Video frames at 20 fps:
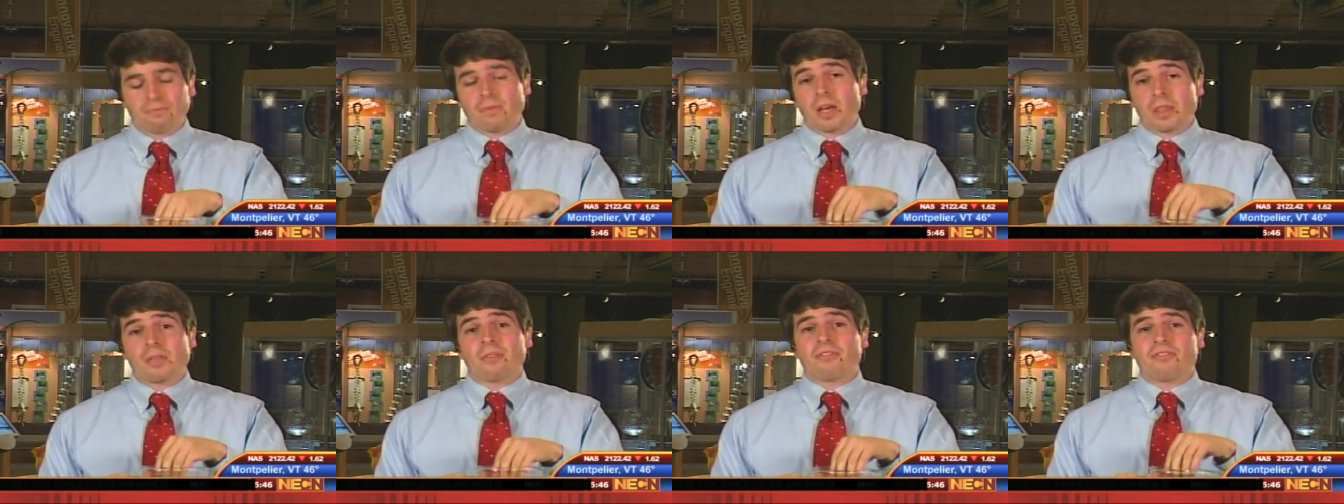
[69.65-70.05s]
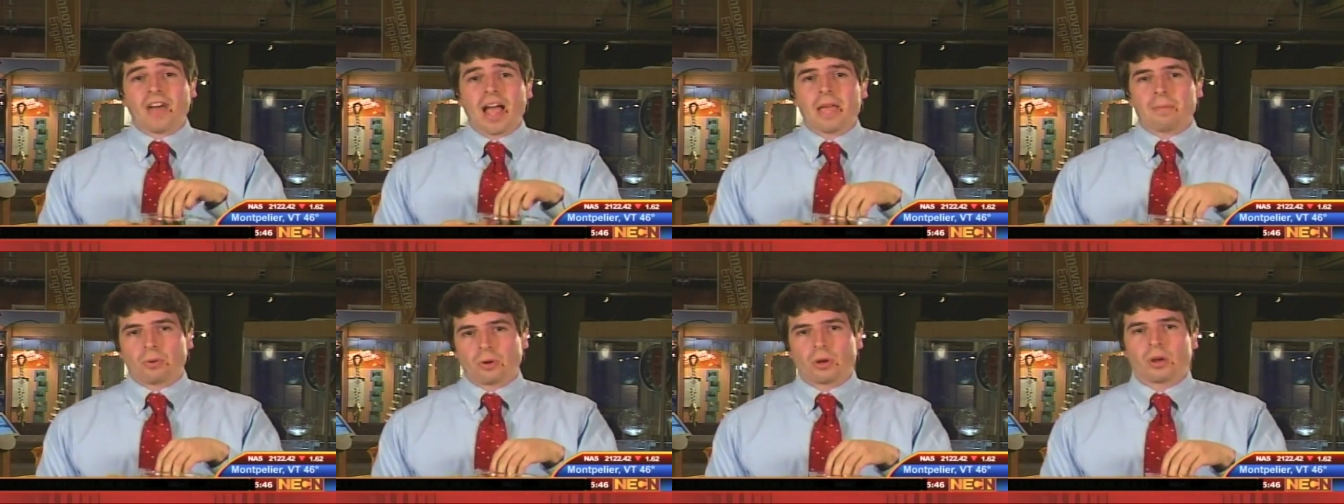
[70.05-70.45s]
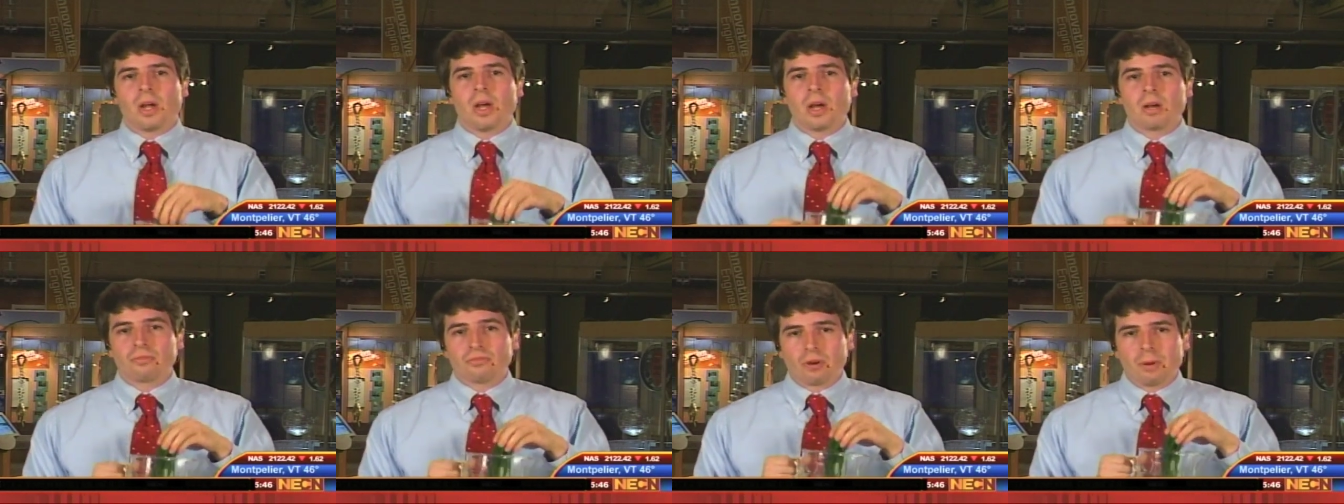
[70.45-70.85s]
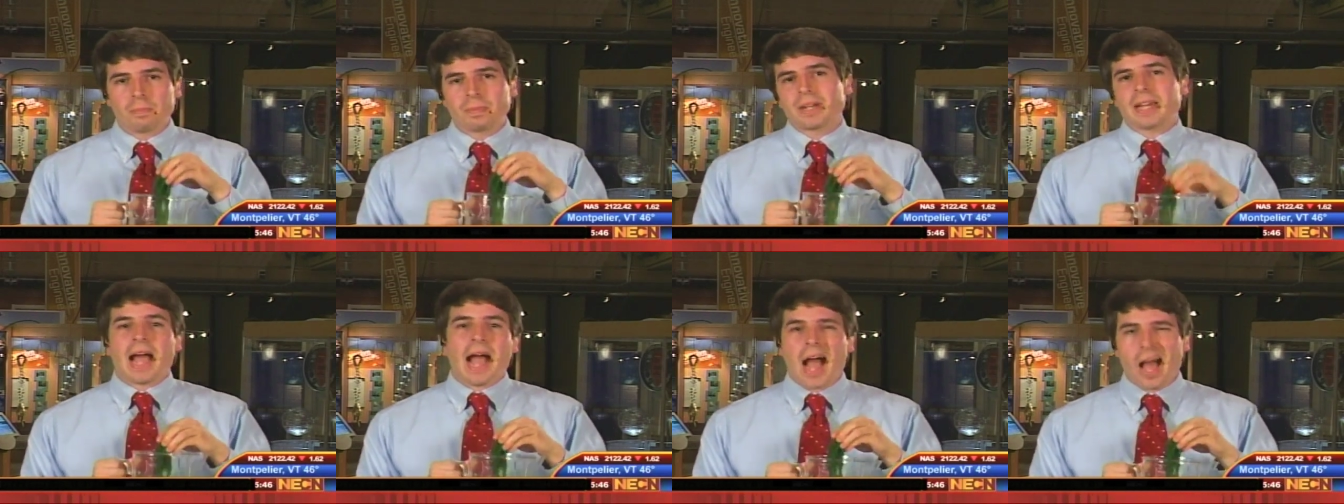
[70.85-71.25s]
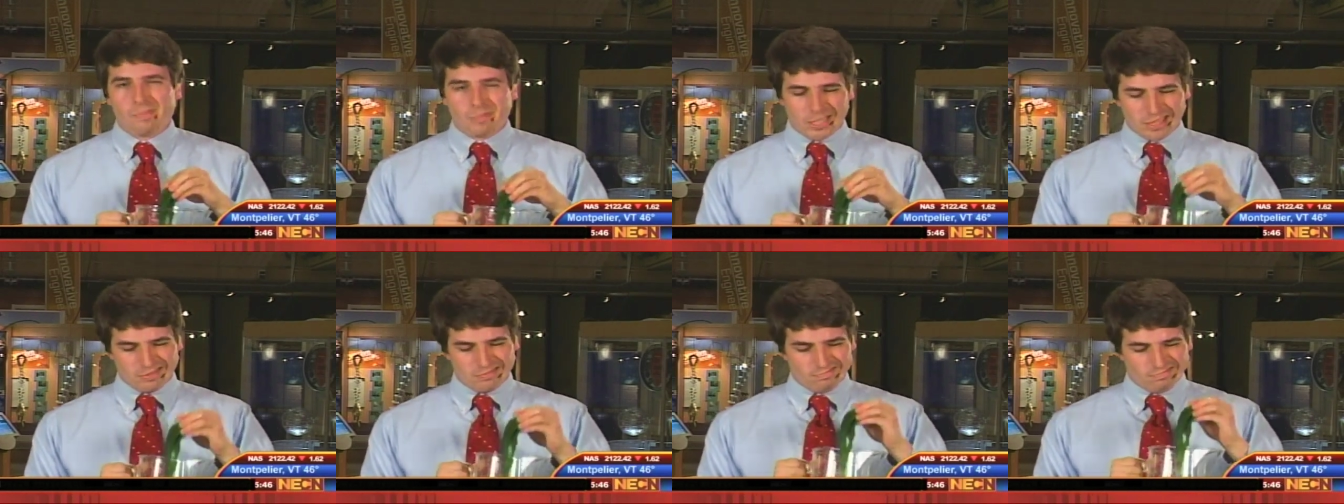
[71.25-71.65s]
the fiber from
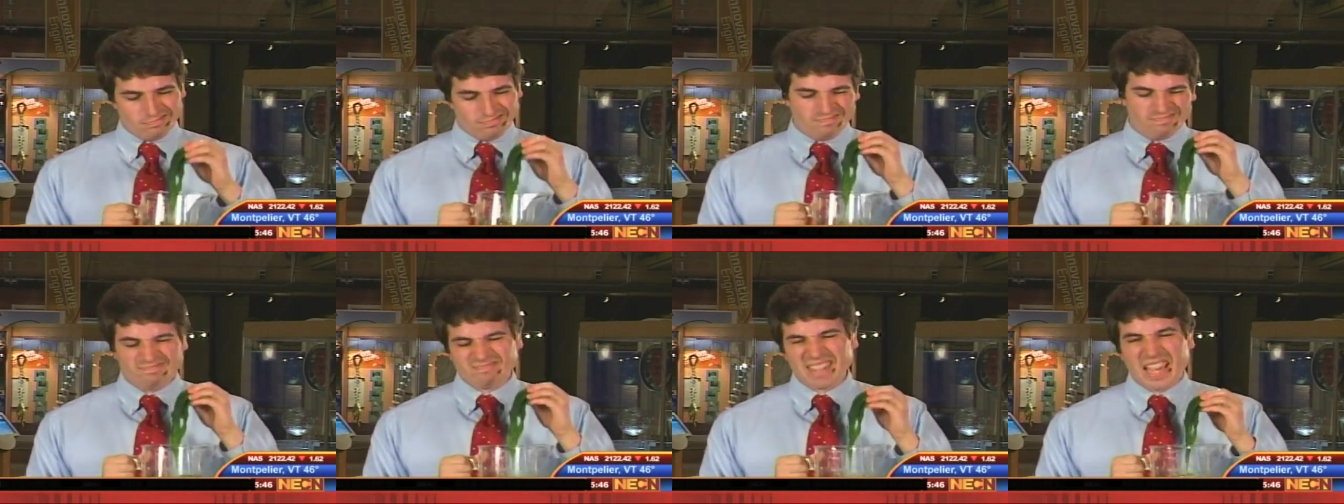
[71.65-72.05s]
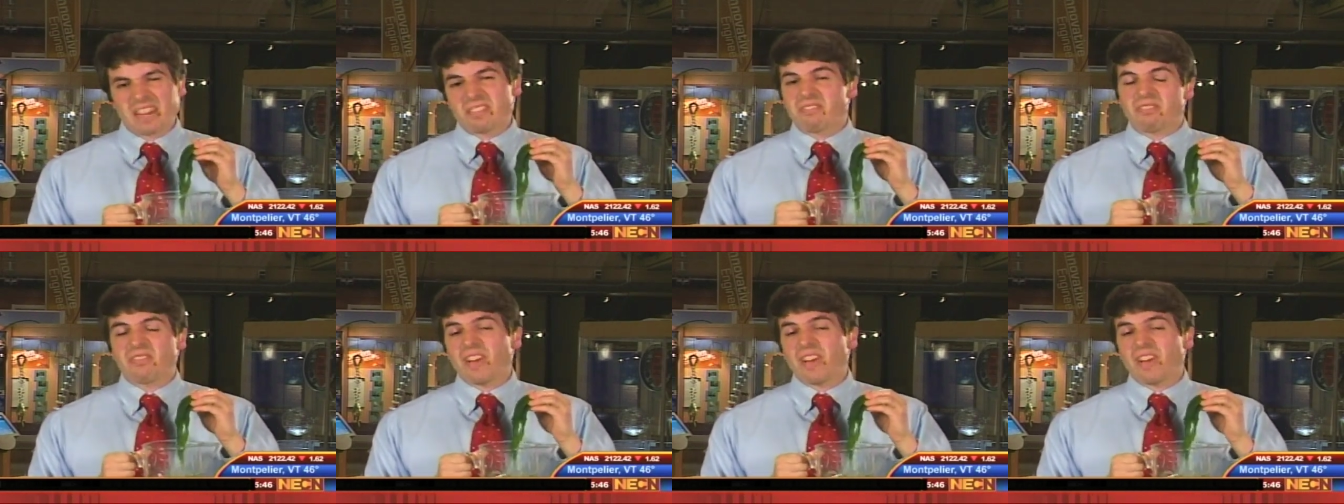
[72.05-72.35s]
common kind of